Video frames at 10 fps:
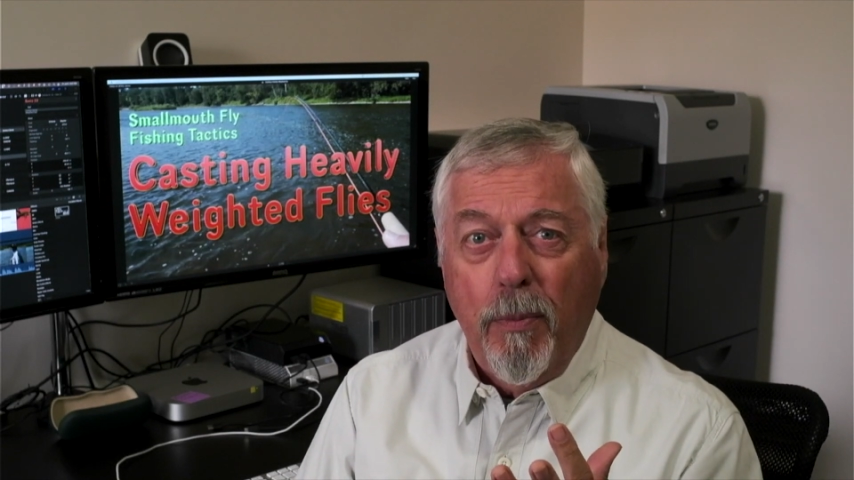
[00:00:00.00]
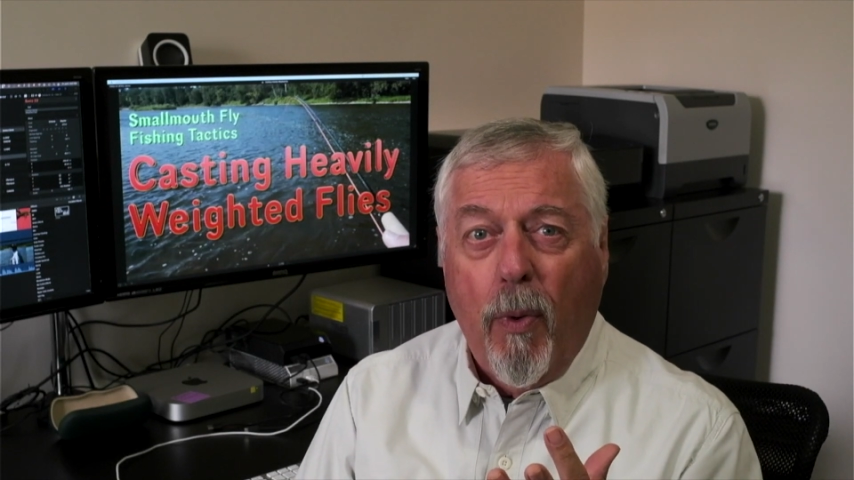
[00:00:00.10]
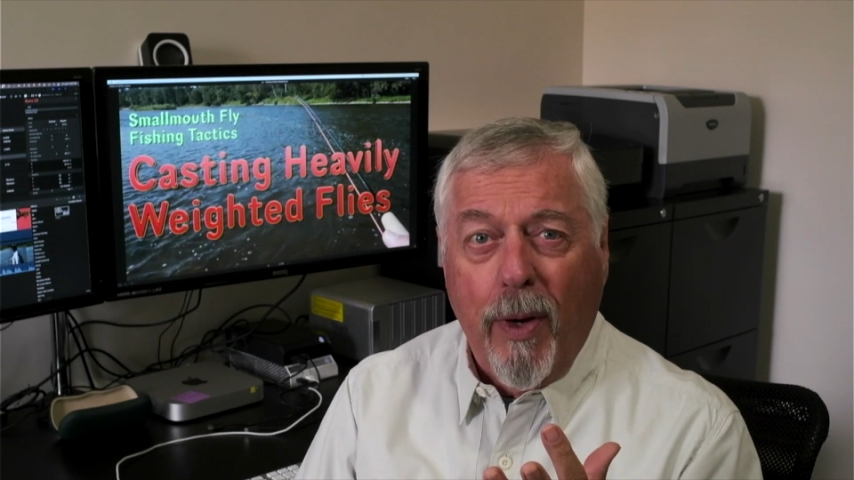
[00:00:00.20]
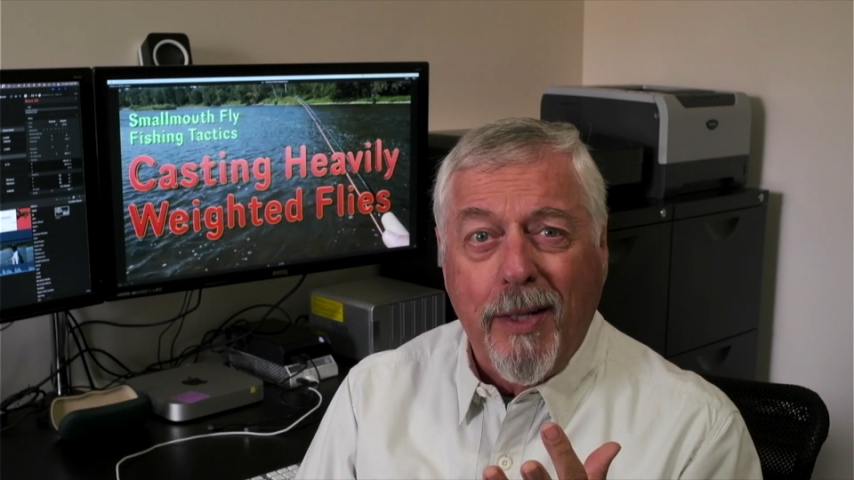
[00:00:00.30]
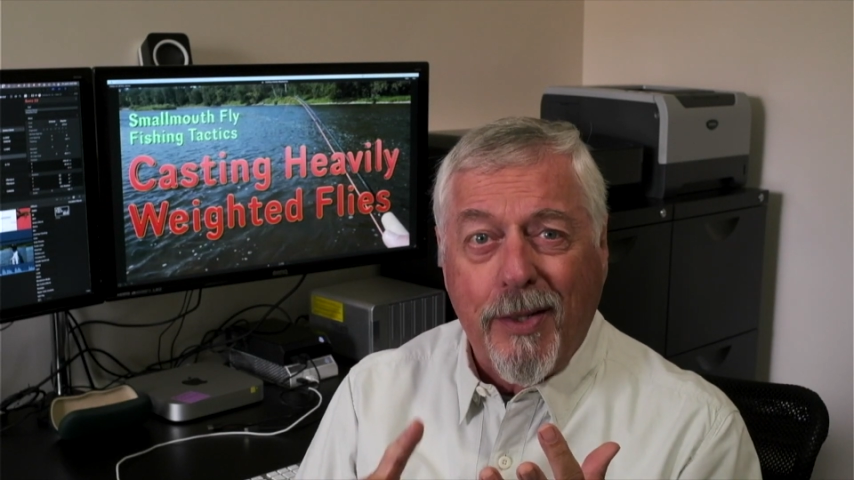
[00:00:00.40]

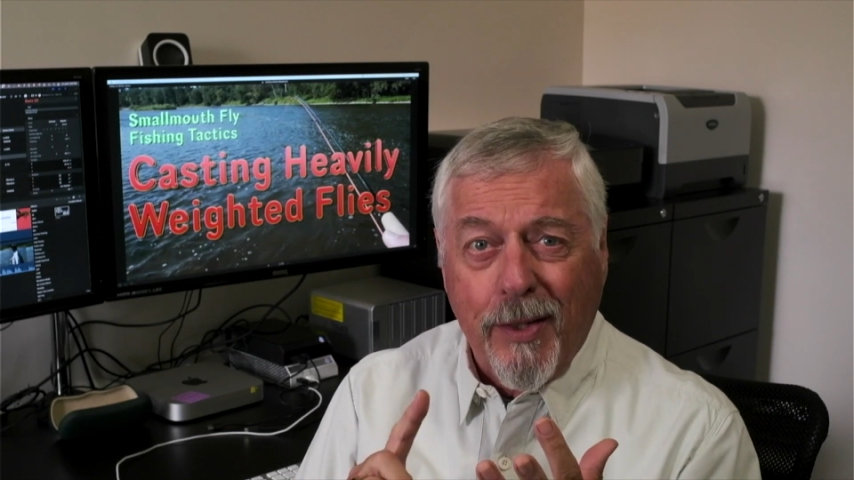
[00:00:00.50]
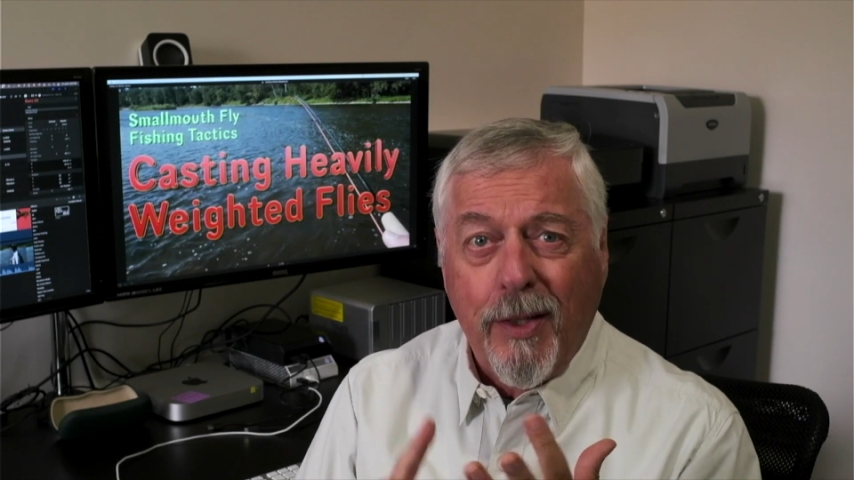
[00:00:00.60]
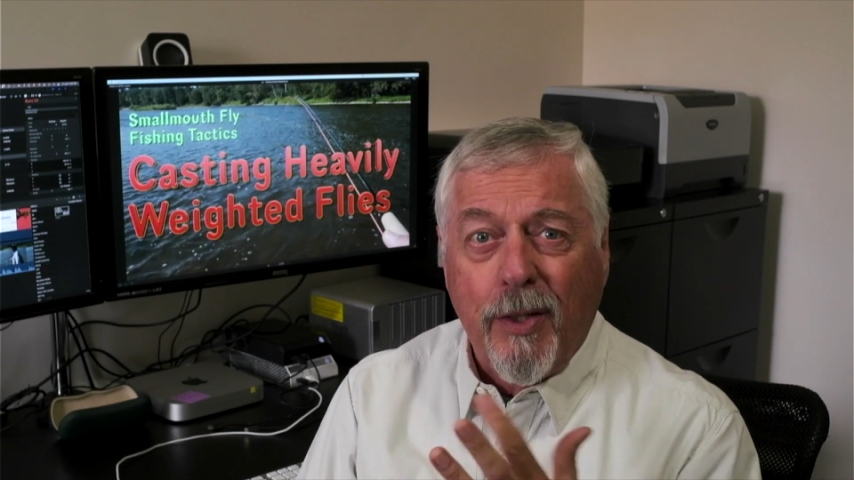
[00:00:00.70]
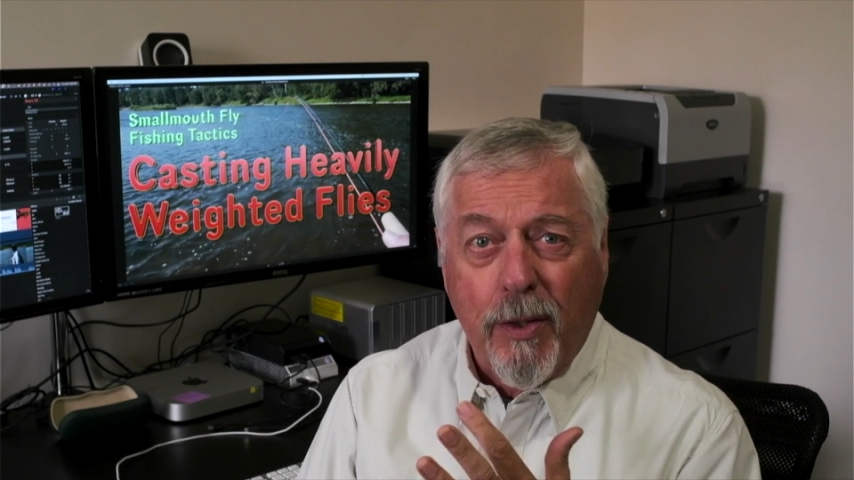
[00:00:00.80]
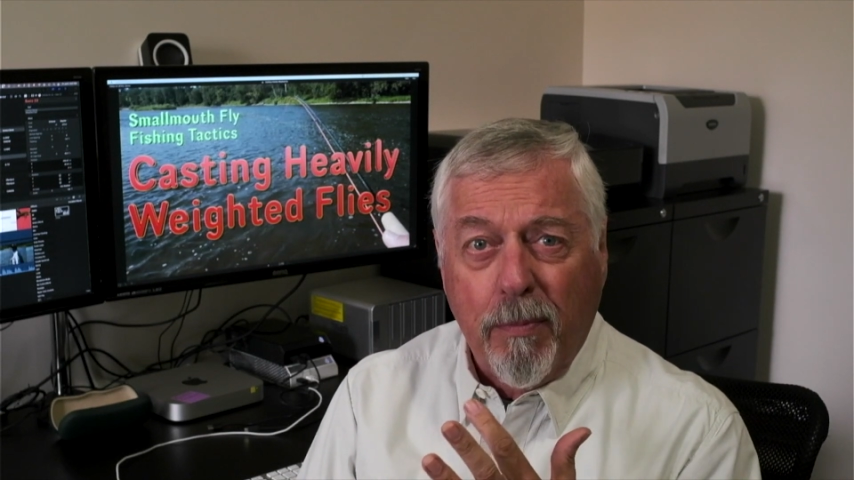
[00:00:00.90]
points.
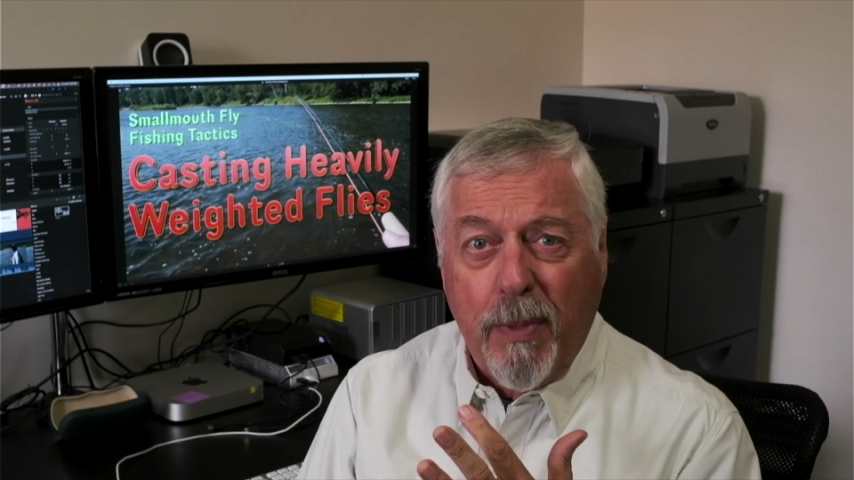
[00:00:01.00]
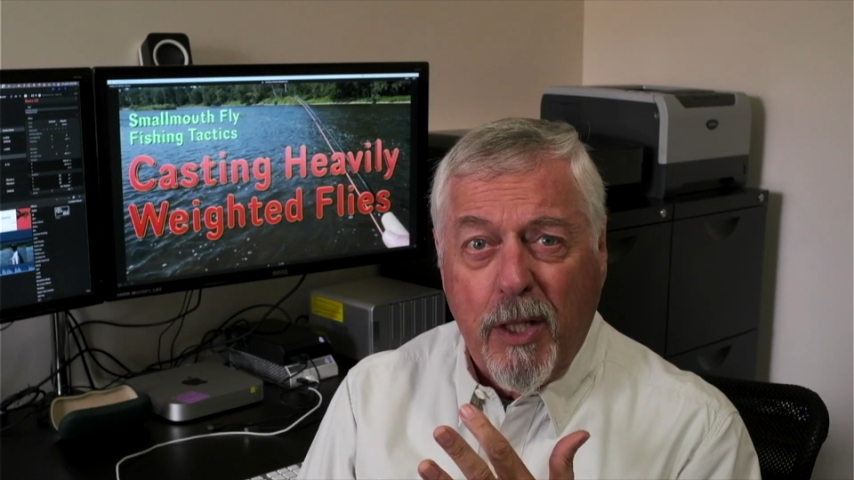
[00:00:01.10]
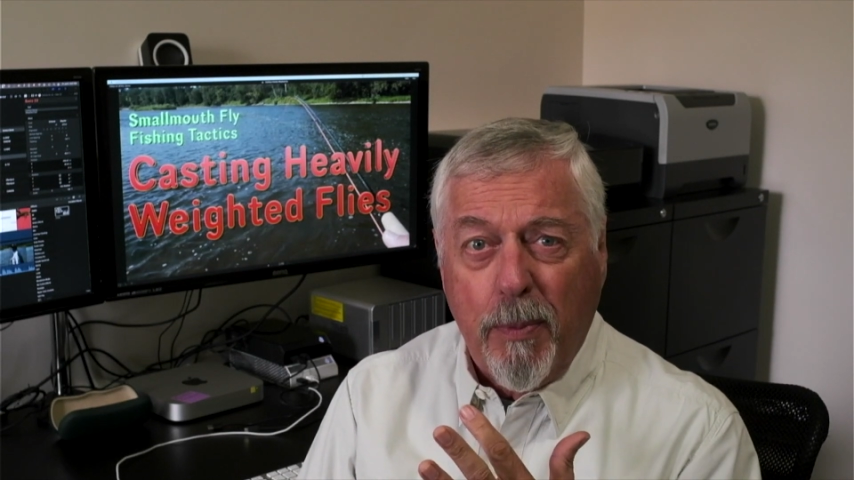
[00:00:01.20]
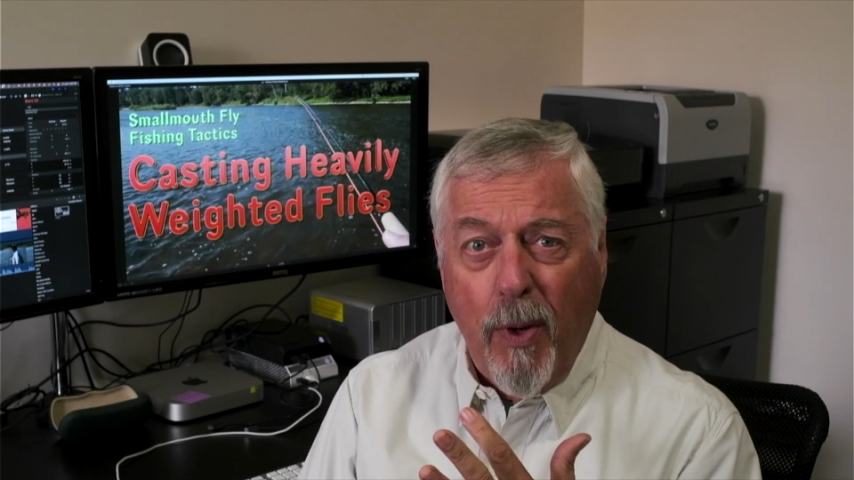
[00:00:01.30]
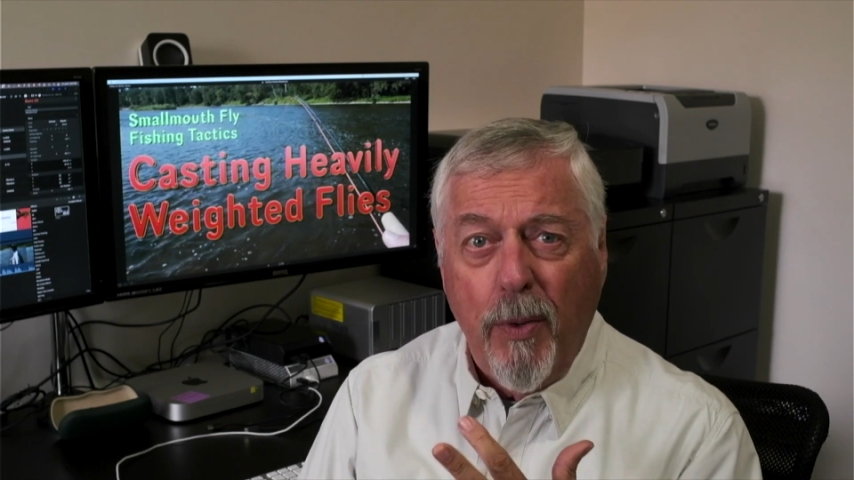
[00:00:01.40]
Be
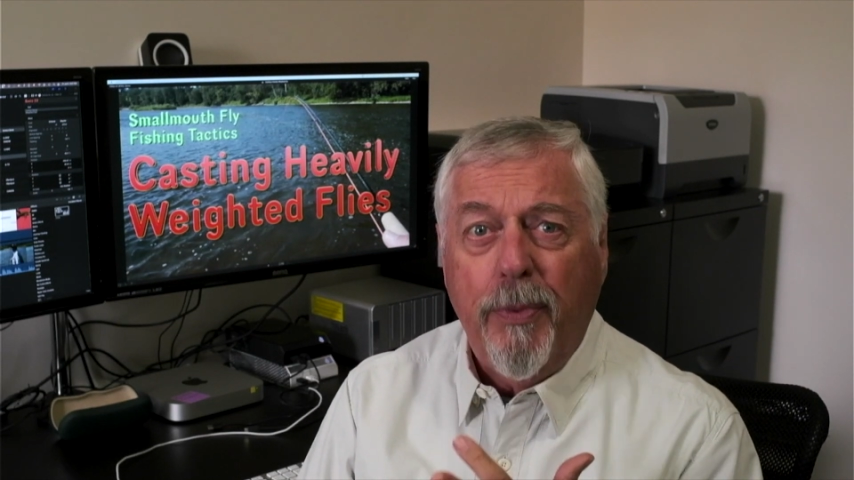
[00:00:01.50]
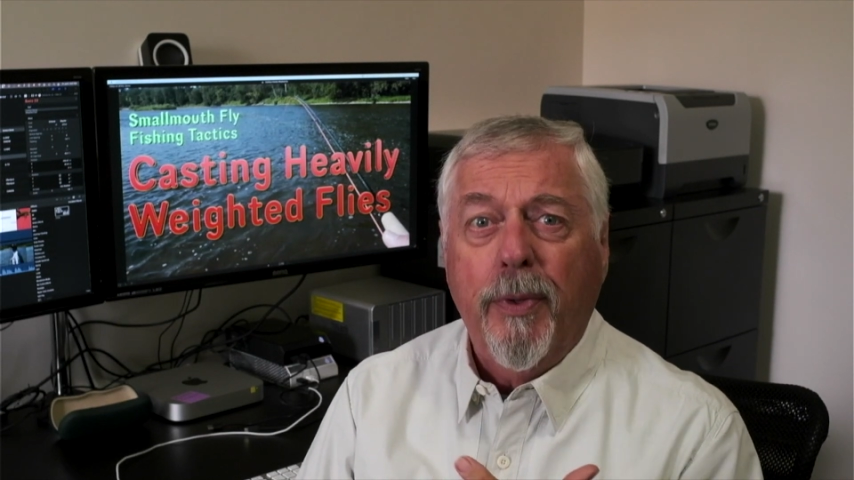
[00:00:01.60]
smooth,